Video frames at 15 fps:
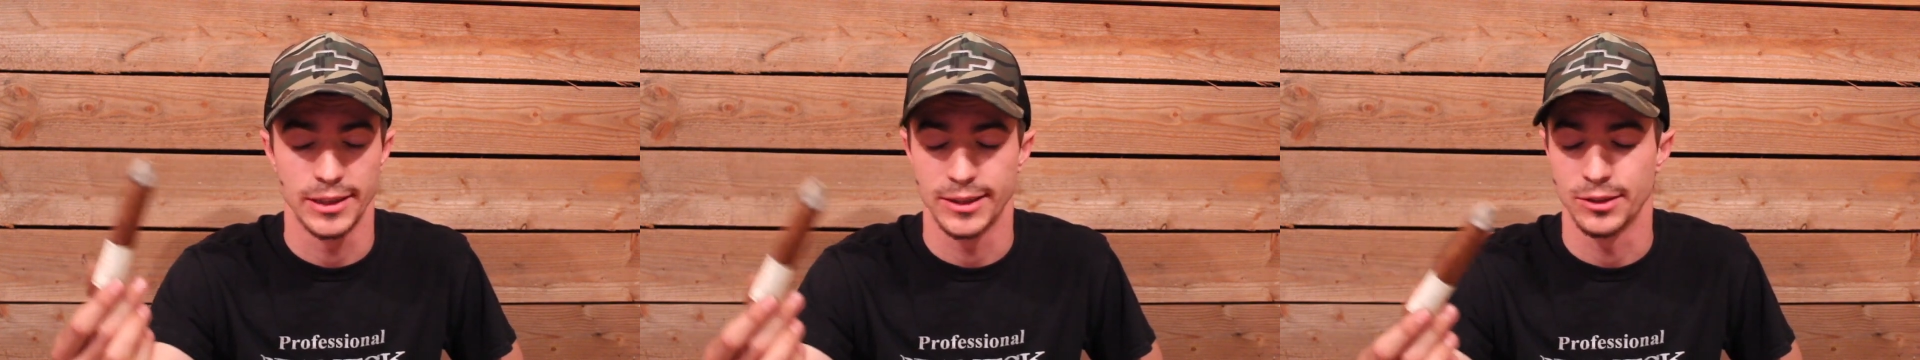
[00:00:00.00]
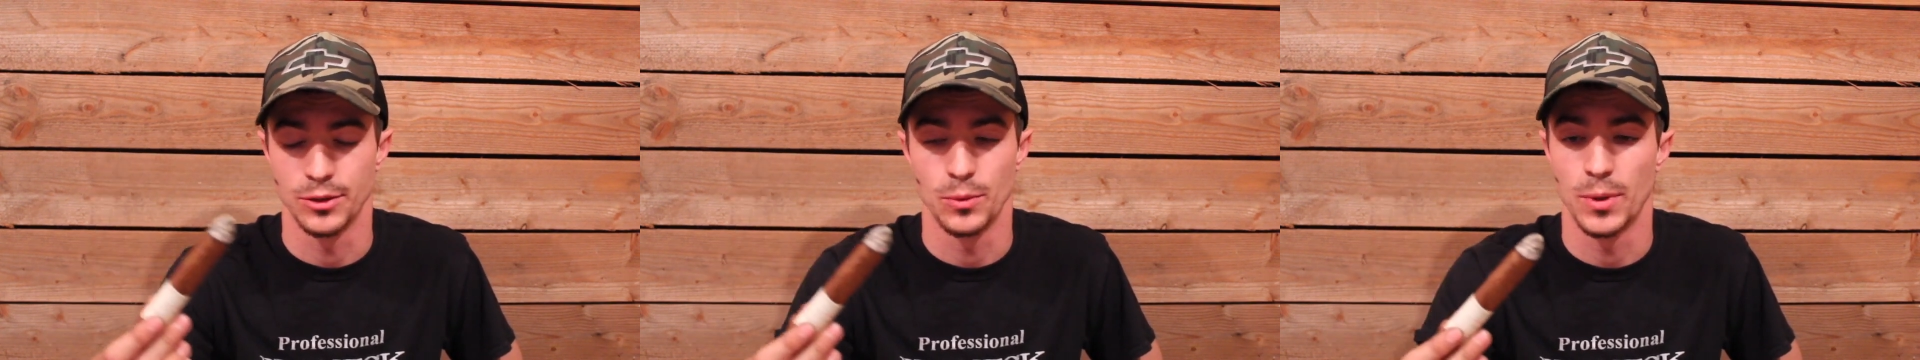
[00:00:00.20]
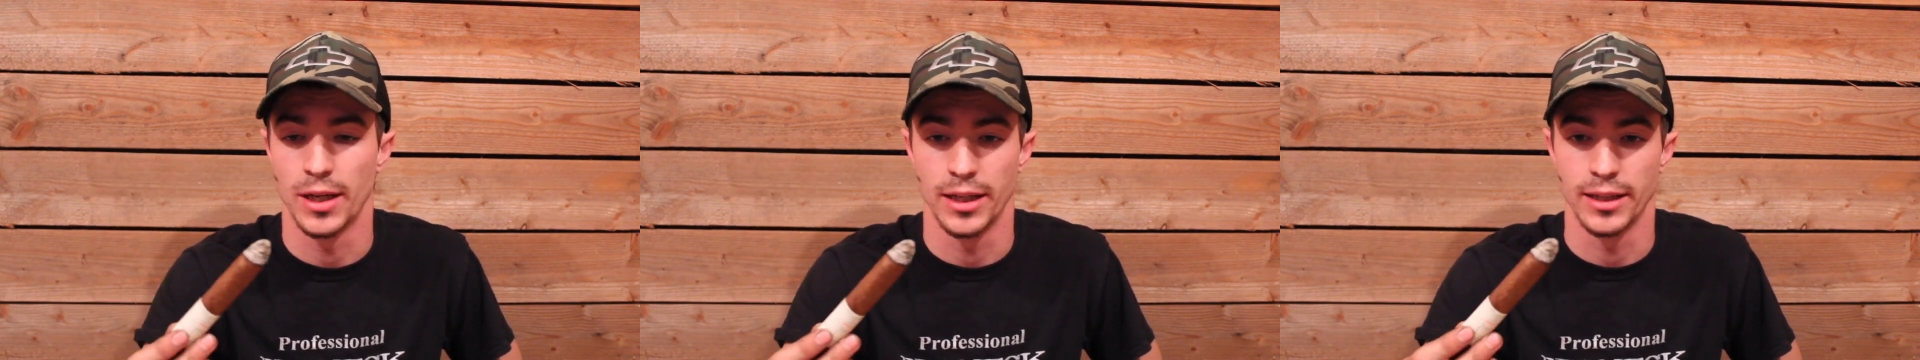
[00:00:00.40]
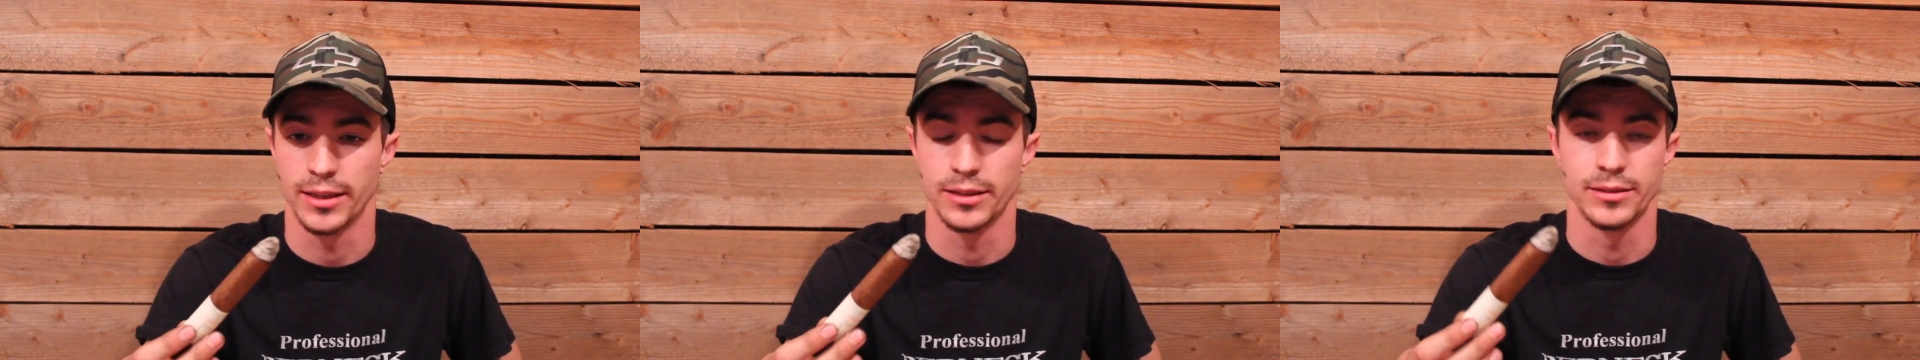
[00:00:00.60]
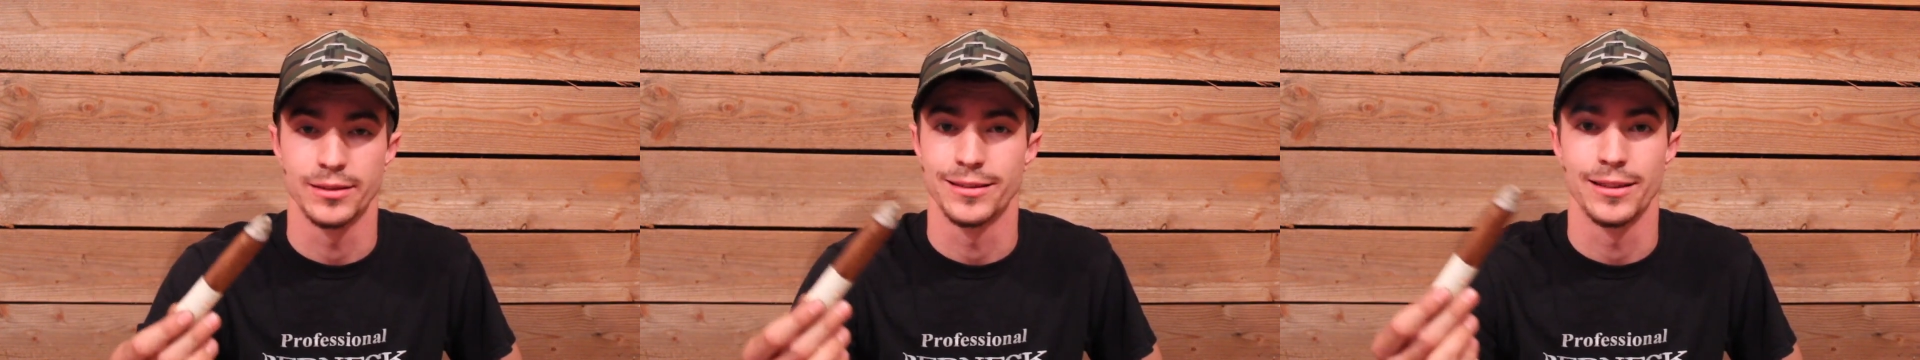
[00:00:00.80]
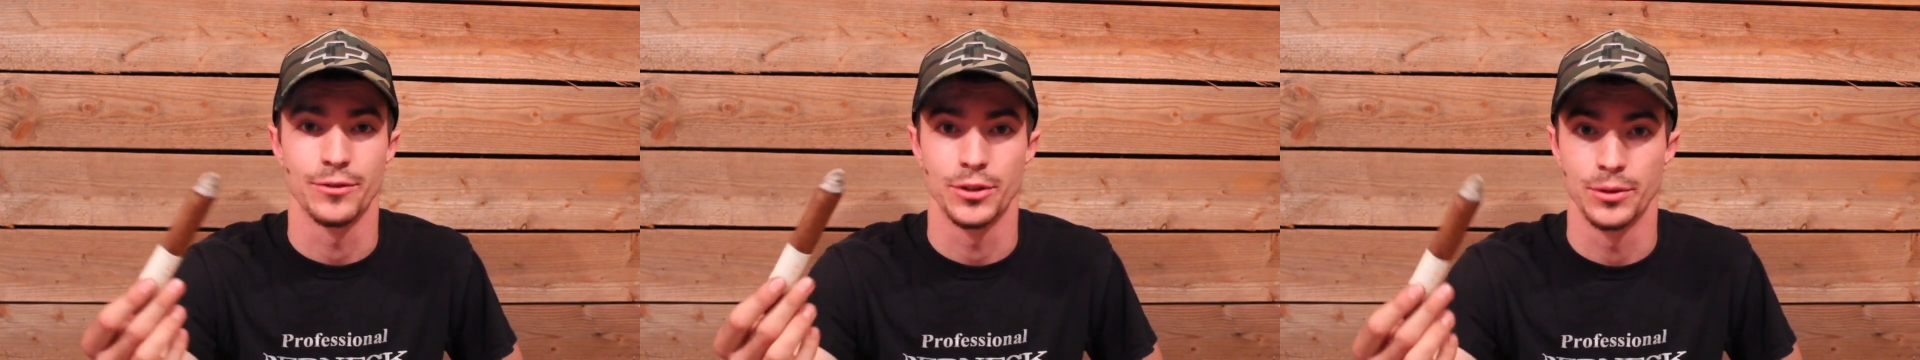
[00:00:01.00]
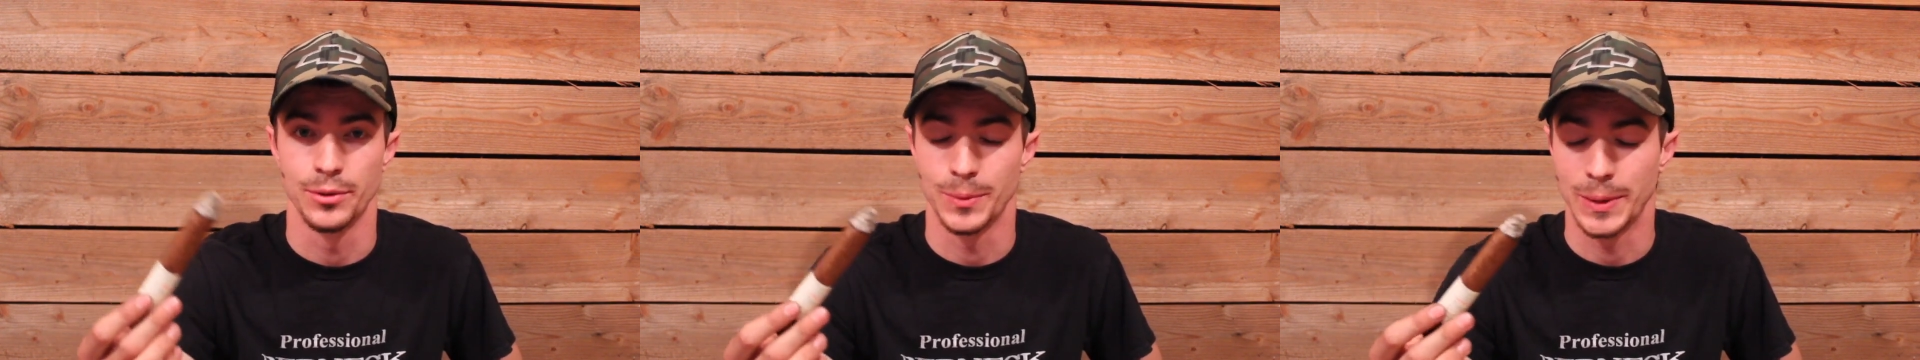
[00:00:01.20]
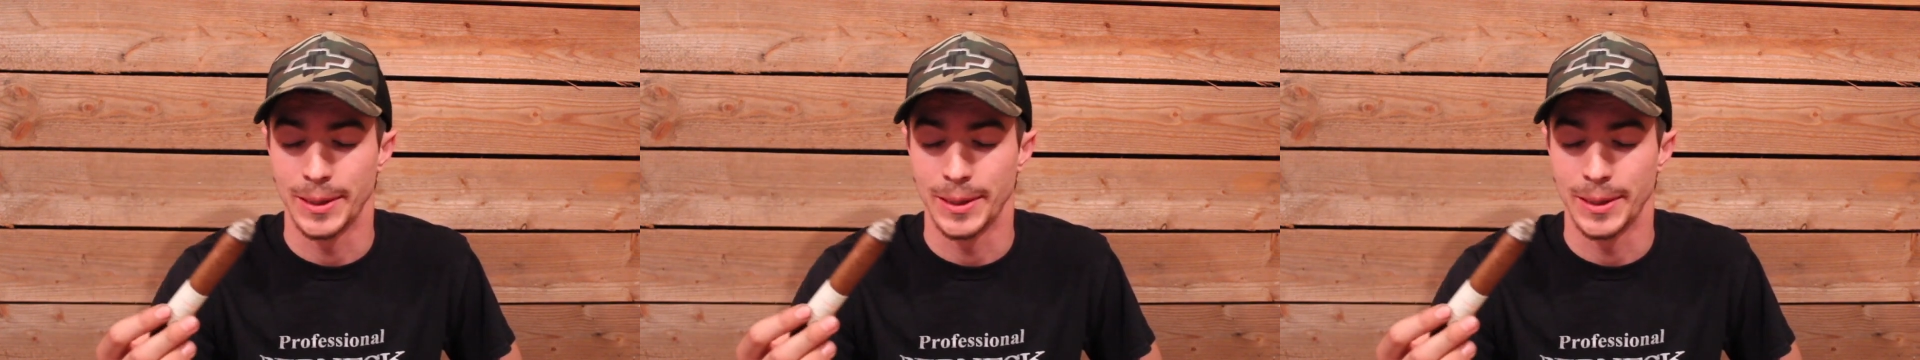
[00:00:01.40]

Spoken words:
I don't know why, I can just never do it